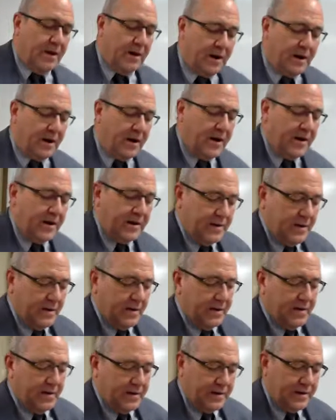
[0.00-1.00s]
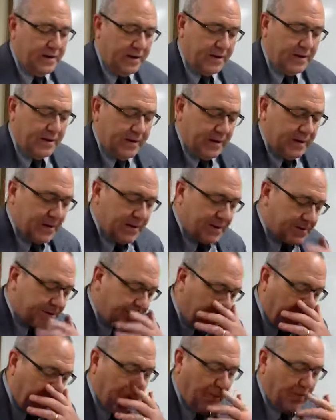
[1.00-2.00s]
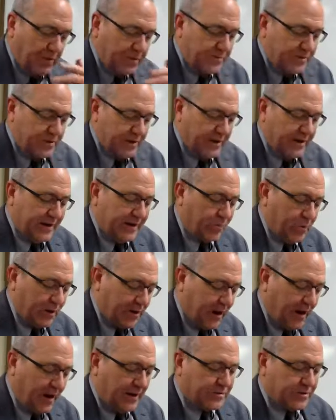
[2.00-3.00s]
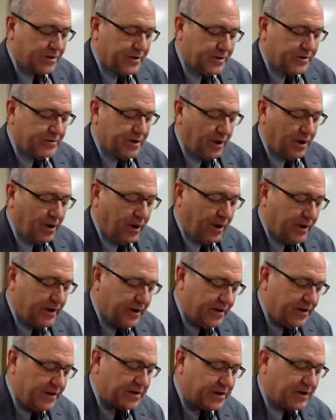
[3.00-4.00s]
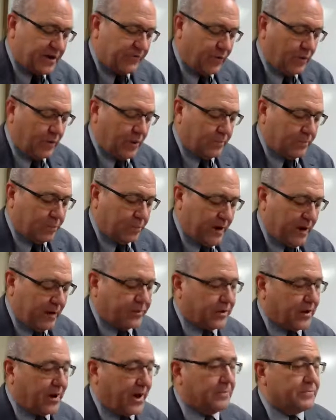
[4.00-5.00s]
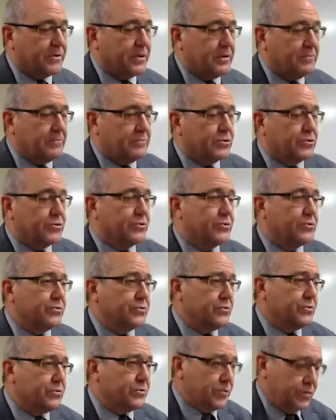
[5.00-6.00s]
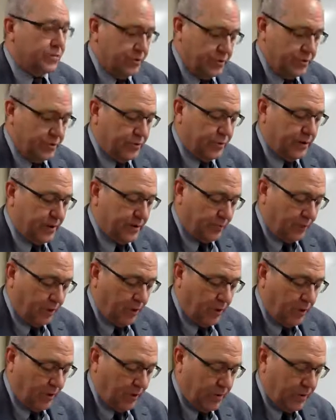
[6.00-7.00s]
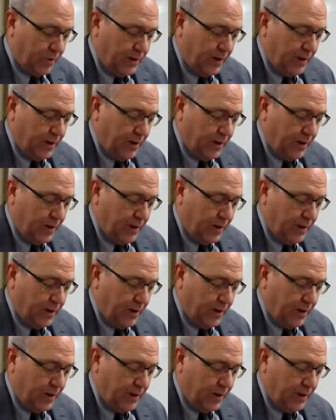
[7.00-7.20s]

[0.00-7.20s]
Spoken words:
All right. So the liquid consonants are easy flow of breath, lambda, mu, nu, and ro.